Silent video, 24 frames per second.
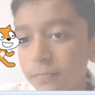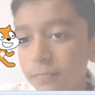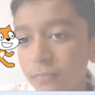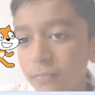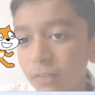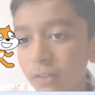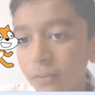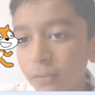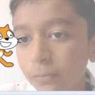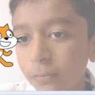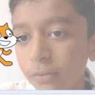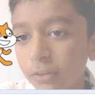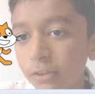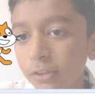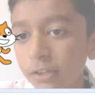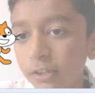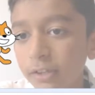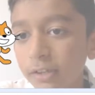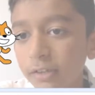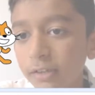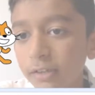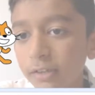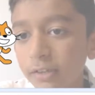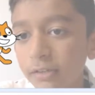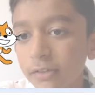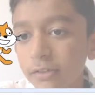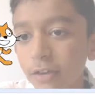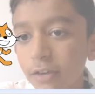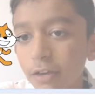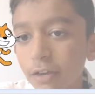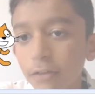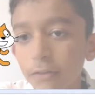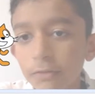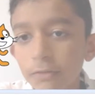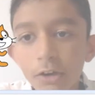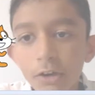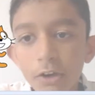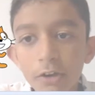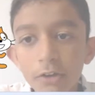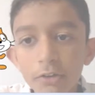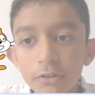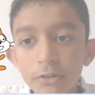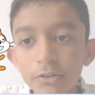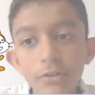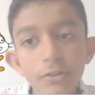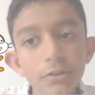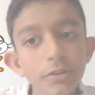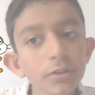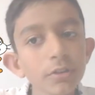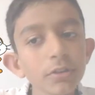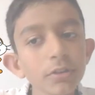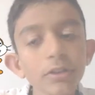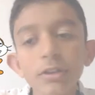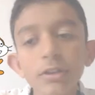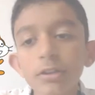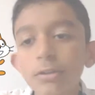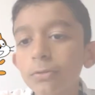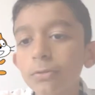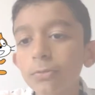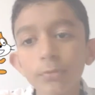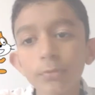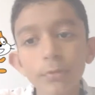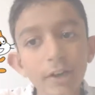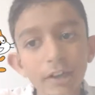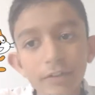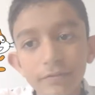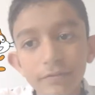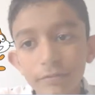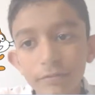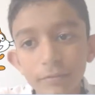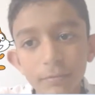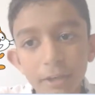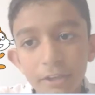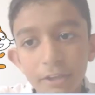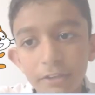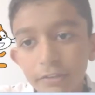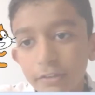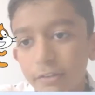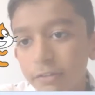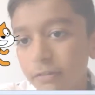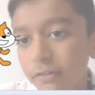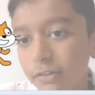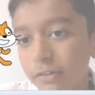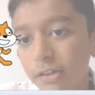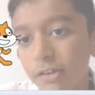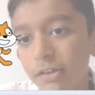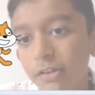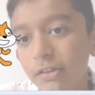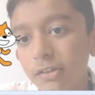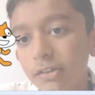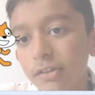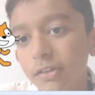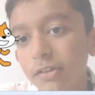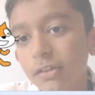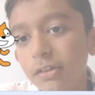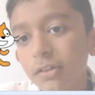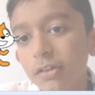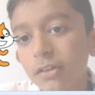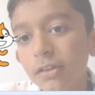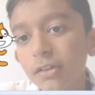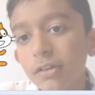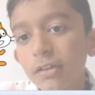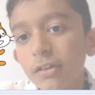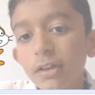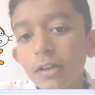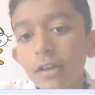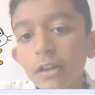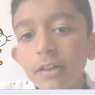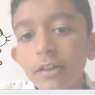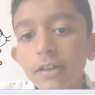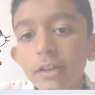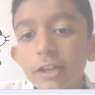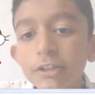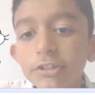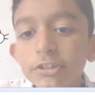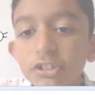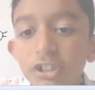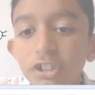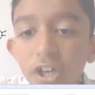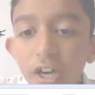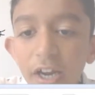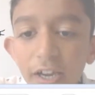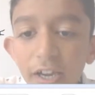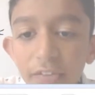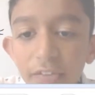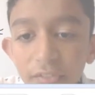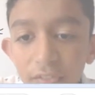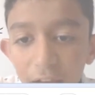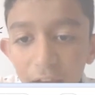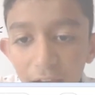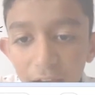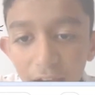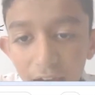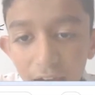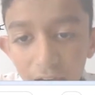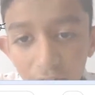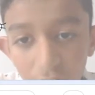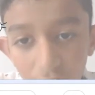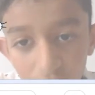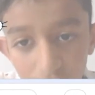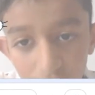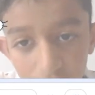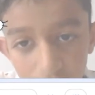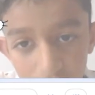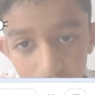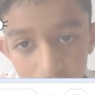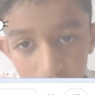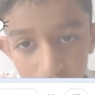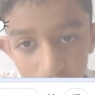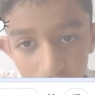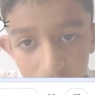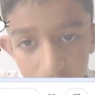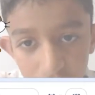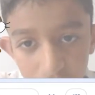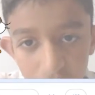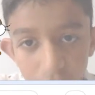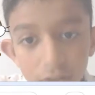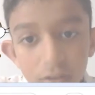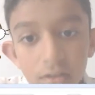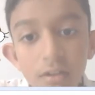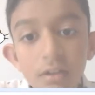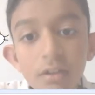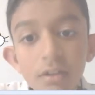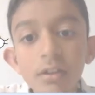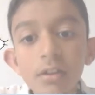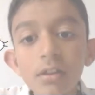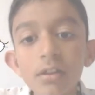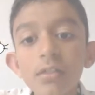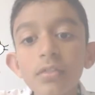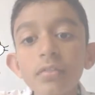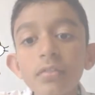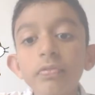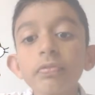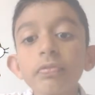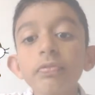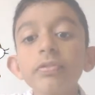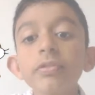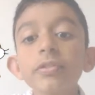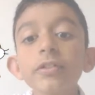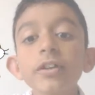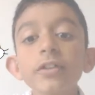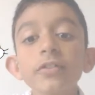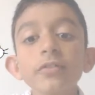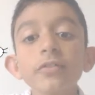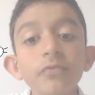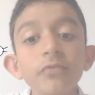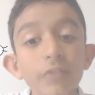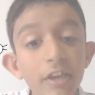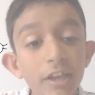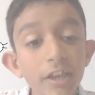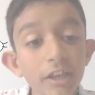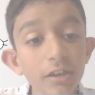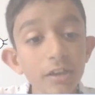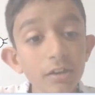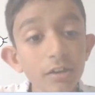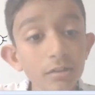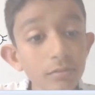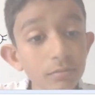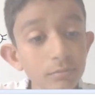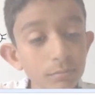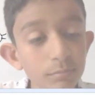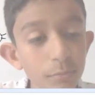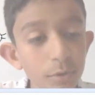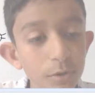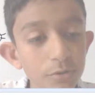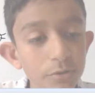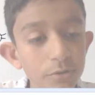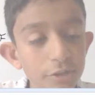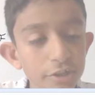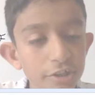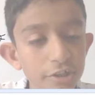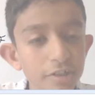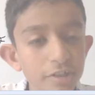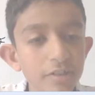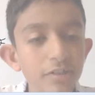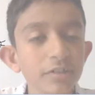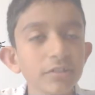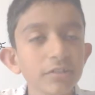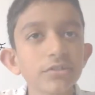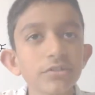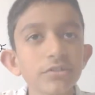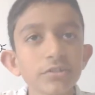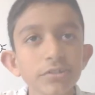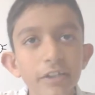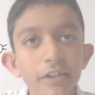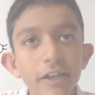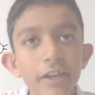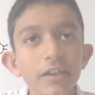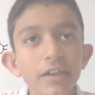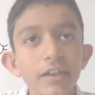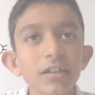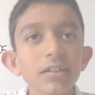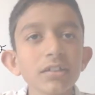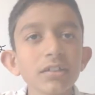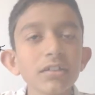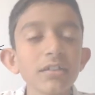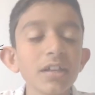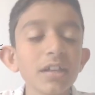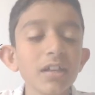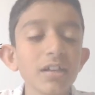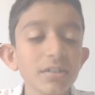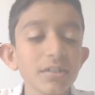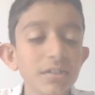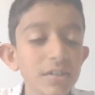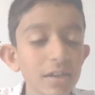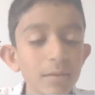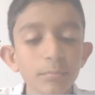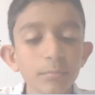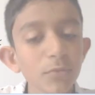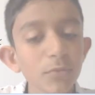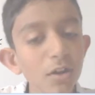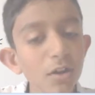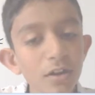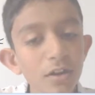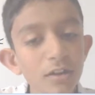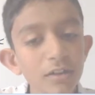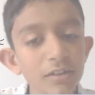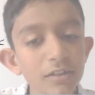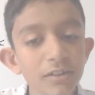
play sound dock 2 or whatever basically. And then drag that under the video motion is greater than 10 block.